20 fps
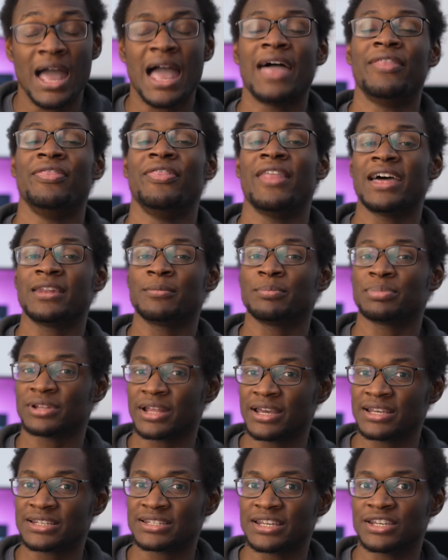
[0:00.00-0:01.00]
and then
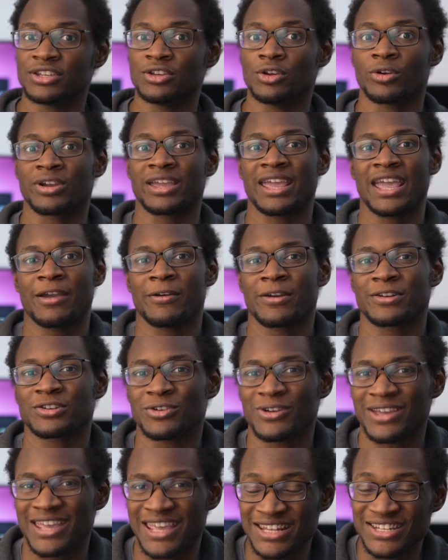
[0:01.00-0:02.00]
placing your
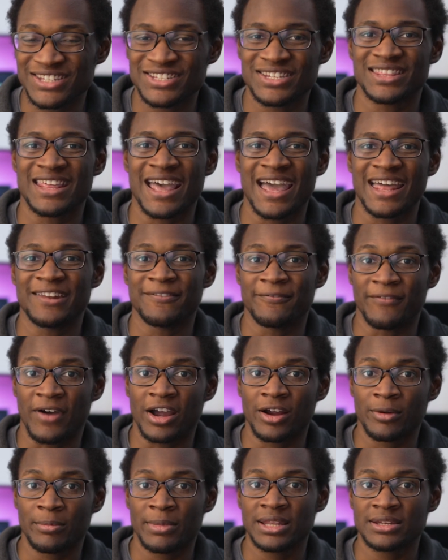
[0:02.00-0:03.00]
character into that
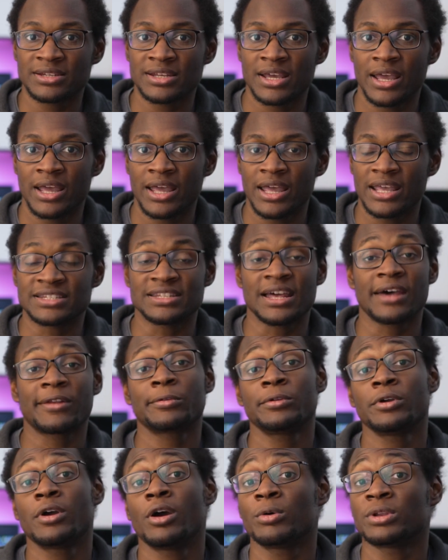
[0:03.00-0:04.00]
environment is not
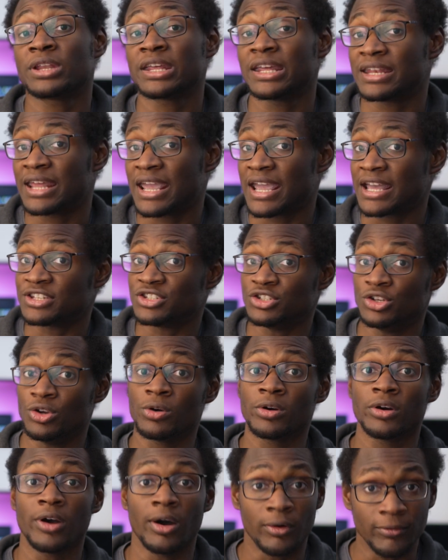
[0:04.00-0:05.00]
only going to enhance
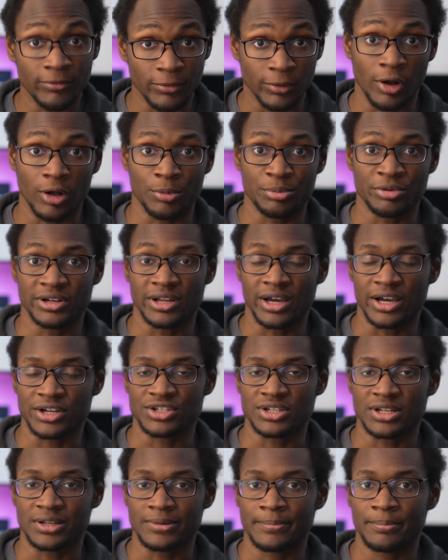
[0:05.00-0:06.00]
your overall
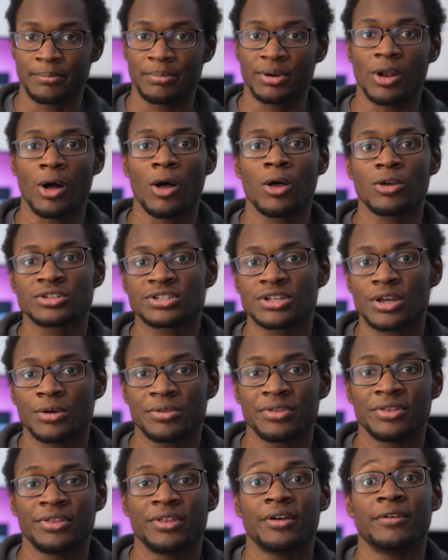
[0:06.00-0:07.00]
production, but also
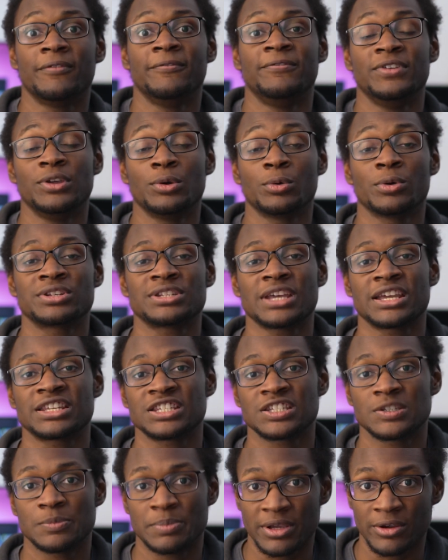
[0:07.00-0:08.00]
the viewer's
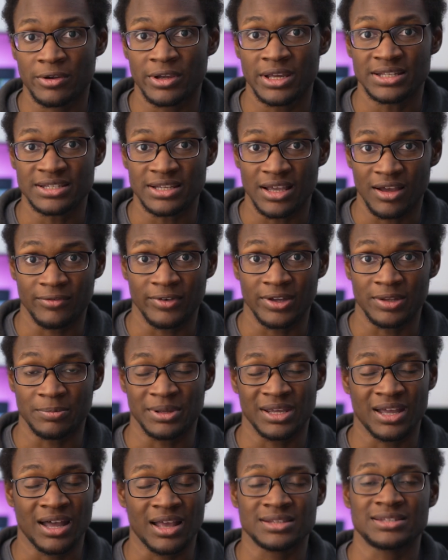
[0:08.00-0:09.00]
experience of it
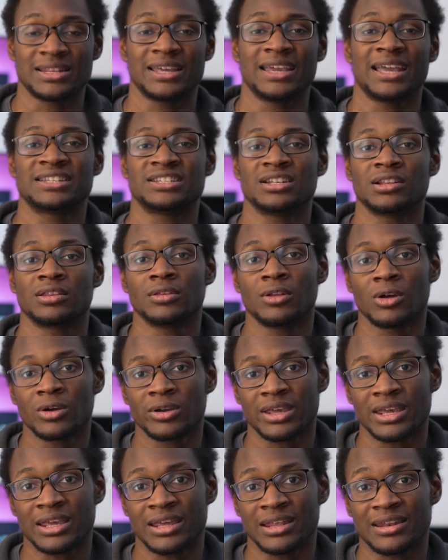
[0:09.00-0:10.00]
because they get to
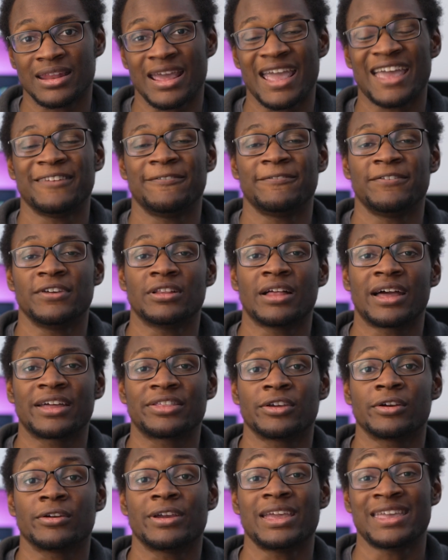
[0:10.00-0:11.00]
look in and feel like
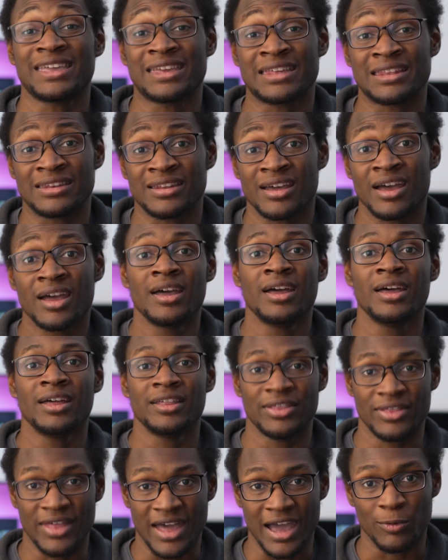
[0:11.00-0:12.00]
they're in
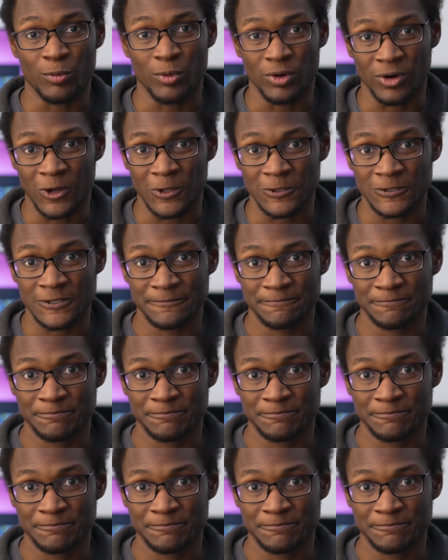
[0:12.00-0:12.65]
that world.